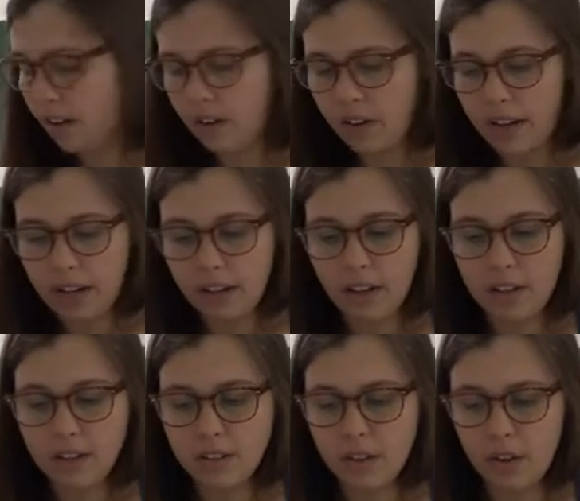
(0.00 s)
Okay.
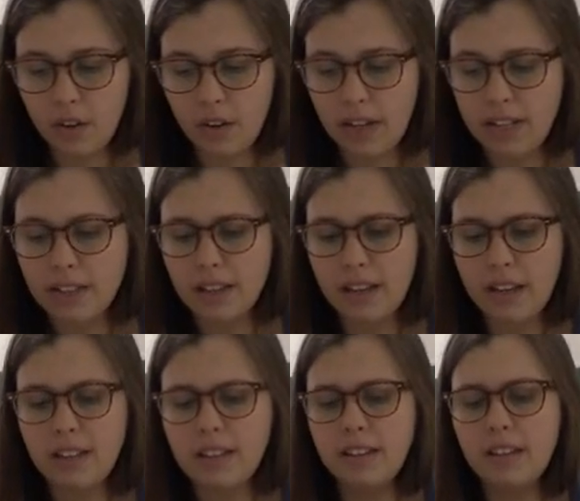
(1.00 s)
So it
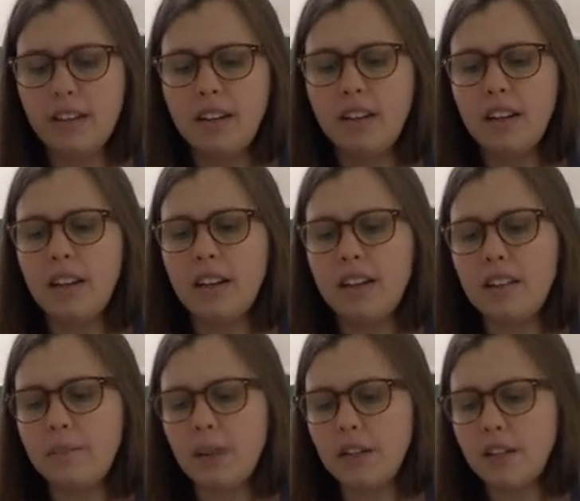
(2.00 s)
says, a
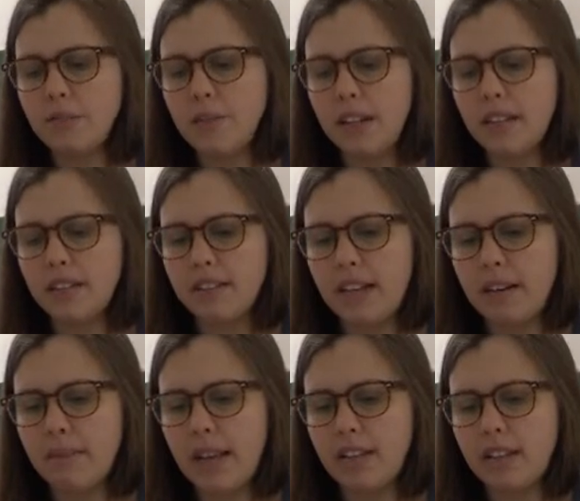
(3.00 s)
special Mother's Day
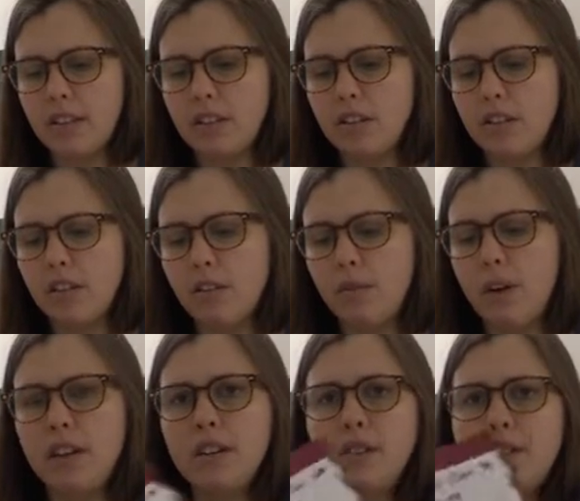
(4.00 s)
message to the one who